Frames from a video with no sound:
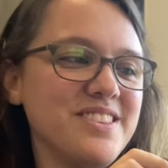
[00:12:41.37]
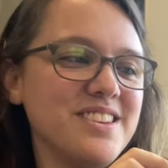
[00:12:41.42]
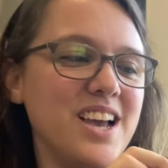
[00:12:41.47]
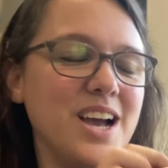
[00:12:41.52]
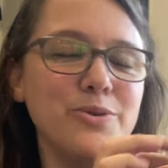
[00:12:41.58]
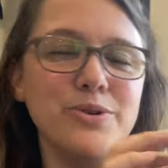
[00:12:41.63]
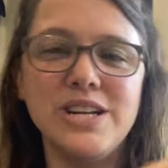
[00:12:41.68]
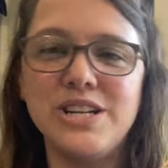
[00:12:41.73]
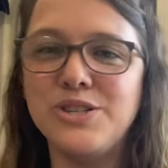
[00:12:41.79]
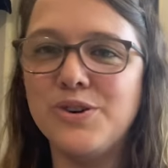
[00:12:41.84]

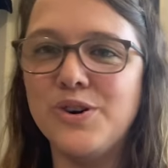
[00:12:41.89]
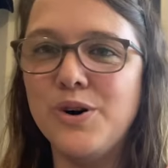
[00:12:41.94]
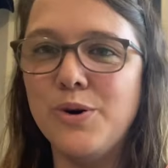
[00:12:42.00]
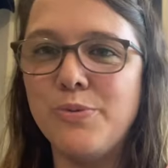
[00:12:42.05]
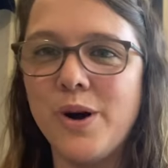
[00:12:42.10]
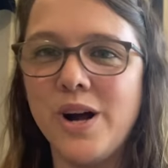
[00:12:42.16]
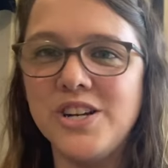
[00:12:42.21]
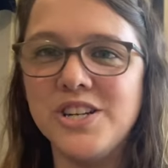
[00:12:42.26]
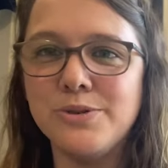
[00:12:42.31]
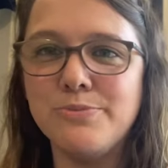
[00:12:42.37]
want to do a whole
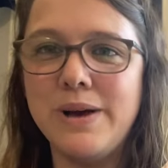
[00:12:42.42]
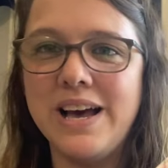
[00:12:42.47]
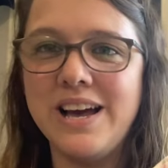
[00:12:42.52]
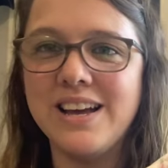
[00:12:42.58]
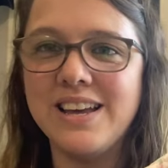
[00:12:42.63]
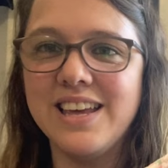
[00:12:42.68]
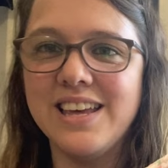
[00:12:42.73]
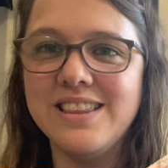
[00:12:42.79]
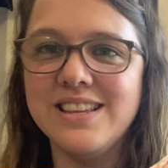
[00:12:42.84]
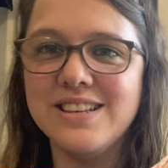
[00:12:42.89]
project
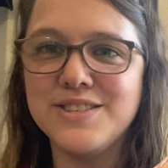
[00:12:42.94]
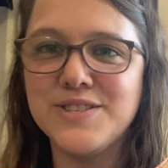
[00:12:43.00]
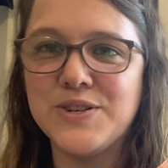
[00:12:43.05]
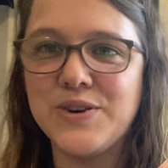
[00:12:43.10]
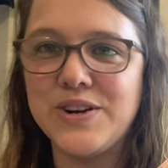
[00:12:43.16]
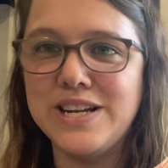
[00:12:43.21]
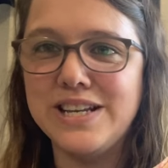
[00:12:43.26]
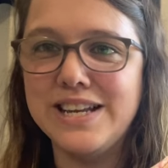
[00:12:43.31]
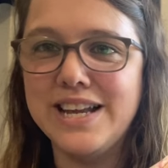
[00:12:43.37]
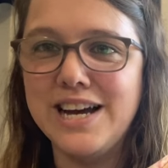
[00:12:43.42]
bag in this
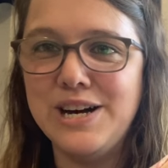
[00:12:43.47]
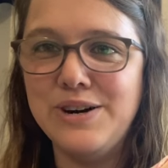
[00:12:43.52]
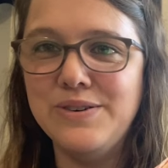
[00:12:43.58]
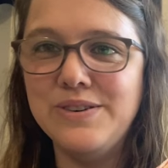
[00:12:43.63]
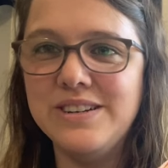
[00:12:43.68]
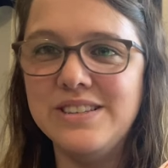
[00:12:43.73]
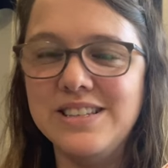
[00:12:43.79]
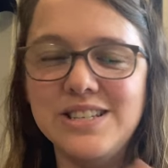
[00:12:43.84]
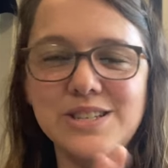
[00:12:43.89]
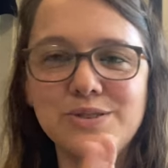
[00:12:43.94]
green now,
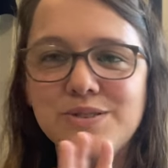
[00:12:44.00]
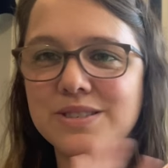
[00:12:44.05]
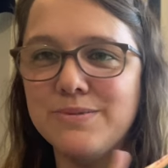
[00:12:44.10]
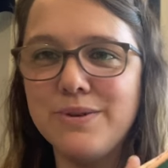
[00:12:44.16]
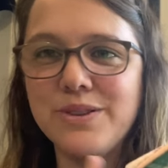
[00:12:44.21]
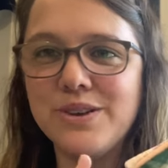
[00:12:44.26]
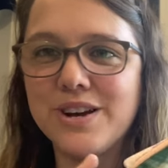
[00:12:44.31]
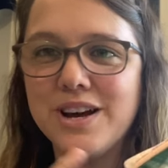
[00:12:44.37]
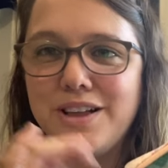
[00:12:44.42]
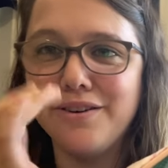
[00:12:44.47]
and then do some
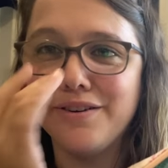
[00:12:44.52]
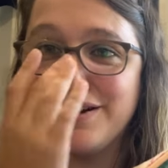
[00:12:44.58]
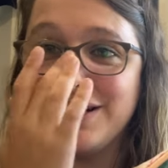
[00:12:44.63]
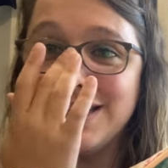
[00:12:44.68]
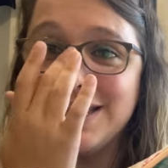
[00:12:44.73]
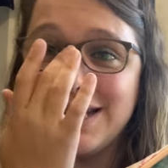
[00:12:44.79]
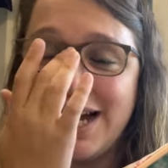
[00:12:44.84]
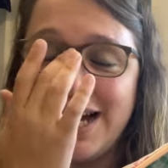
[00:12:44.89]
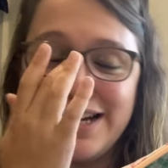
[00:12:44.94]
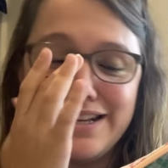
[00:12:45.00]
other color
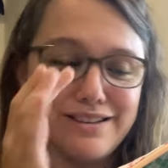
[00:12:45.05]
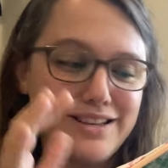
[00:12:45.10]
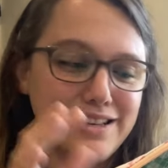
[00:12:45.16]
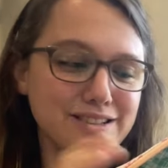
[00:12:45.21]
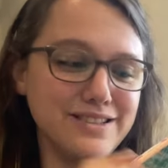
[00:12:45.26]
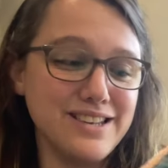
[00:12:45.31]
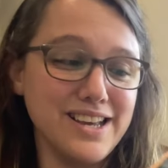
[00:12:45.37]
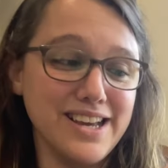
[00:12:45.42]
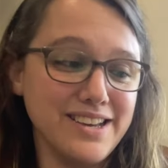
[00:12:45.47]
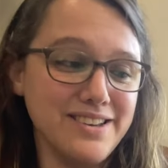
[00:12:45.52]
inside.
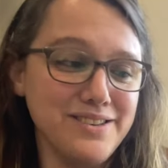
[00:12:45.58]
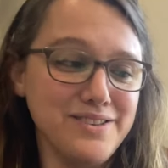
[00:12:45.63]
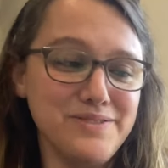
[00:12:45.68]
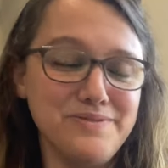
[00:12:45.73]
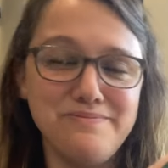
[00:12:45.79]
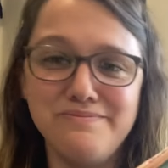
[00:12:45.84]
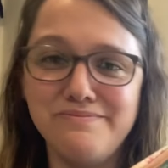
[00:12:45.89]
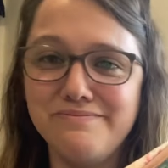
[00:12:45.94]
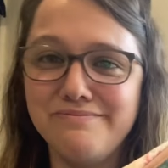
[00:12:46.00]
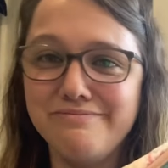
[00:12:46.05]
Cause like,
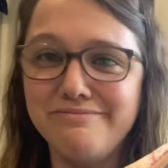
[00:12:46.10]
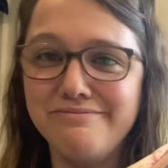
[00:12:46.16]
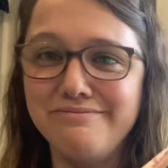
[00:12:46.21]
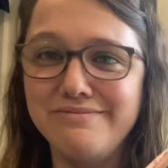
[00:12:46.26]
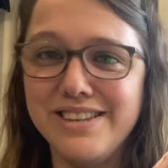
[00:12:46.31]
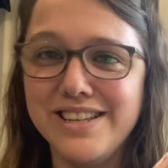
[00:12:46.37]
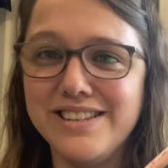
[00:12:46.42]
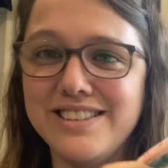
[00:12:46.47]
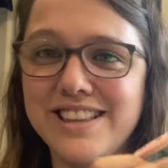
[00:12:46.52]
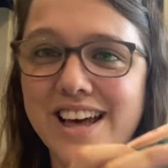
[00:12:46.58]

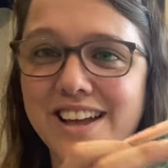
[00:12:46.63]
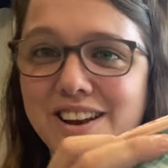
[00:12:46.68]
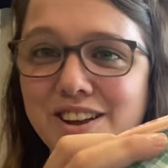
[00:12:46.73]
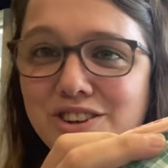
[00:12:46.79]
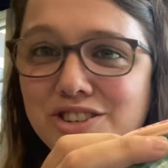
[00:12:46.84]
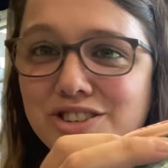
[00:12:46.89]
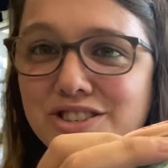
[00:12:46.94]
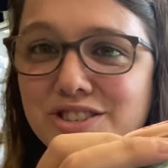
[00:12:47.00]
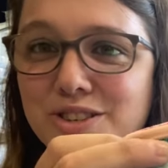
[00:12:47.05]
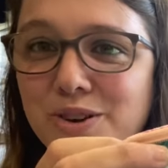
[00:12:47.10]
is that
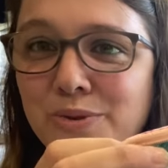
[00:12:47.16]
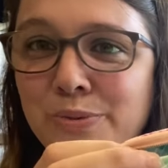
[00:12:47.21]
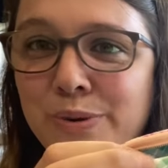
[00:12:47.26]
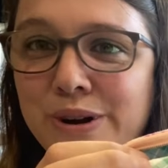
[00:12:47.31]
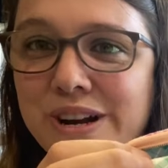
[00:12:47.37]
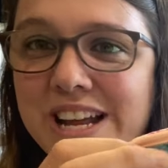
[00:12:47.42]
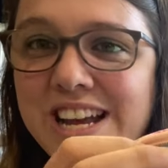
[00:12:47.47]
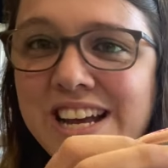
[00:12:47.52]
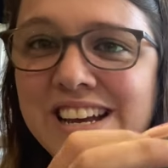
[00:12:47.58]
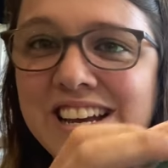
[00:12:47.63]
not just so
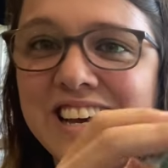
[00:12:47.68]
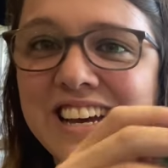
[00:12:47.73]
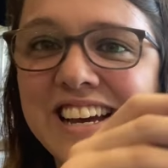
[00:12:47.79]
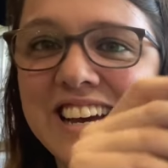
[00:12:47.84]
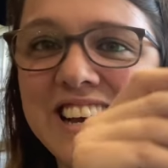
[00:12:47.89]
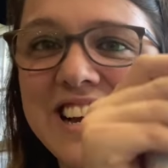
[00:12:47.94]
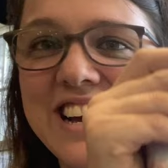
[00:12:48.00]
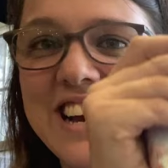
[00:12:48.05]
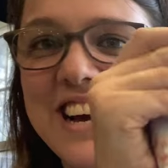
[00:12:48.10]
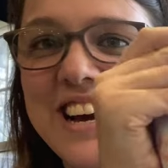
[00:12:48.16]
pretty?
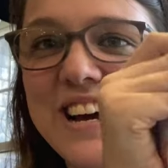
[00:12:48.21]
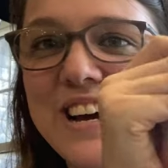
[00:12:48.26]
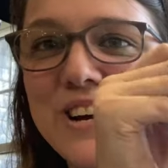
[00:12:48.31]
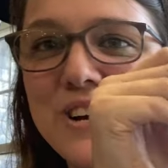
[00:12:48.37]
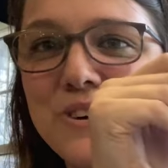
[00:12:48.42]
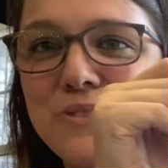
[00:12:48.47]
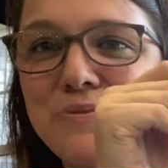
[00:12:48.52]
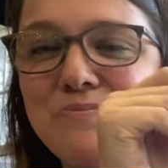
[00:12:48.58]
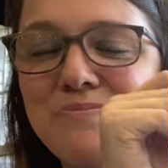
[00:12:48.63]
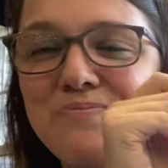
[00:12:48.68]

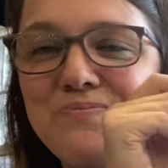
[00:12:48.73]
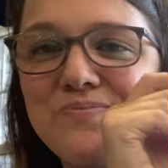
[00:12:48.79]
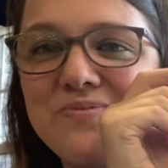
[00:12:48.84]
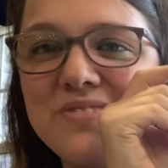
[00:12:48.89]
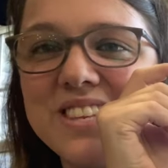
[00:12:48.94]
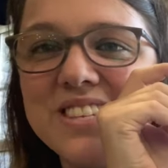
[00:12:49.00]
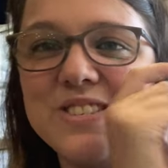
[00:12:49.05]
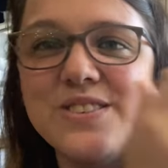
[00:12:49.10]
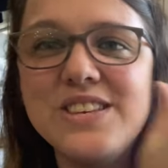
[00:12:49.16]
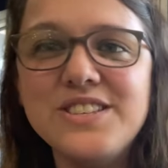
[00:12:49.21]

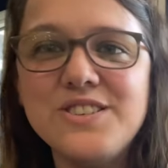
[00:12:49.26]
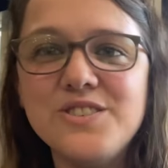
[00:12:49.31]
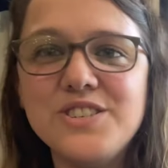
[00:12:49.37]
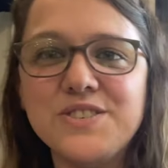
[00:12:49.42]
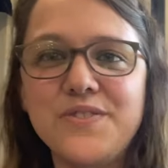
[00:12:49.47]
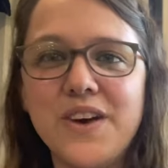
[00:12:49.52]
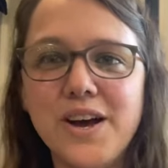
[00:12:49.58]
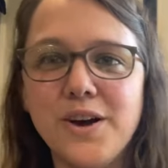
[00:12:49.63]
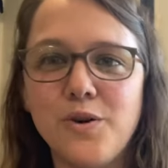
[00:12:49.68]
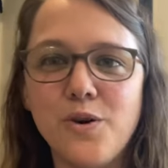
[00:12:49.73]
So these are
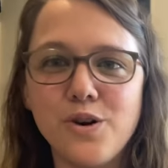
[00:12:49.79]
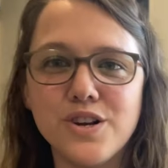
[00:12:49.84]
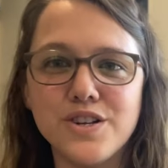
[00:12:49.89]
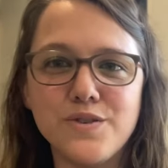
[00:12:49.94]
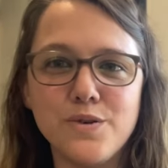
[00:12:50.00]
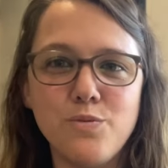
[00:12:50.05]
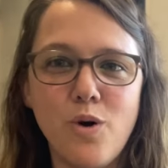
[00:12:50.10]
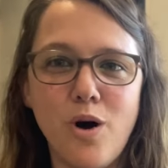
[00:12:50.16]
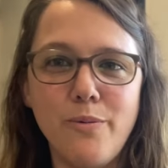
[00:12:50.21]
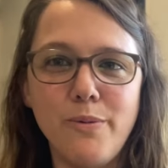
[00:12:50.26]
just back quarters
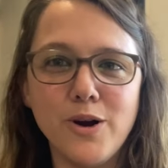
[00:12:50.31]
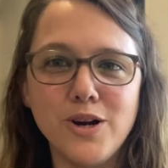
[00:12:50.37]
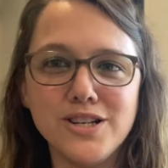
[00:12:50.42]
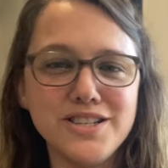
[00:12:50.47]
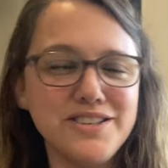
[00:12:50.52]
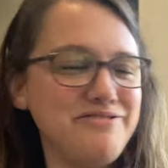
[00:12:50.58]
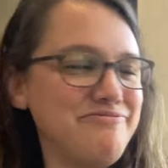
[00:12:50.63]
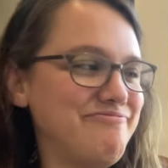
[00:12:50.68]
from Walmart.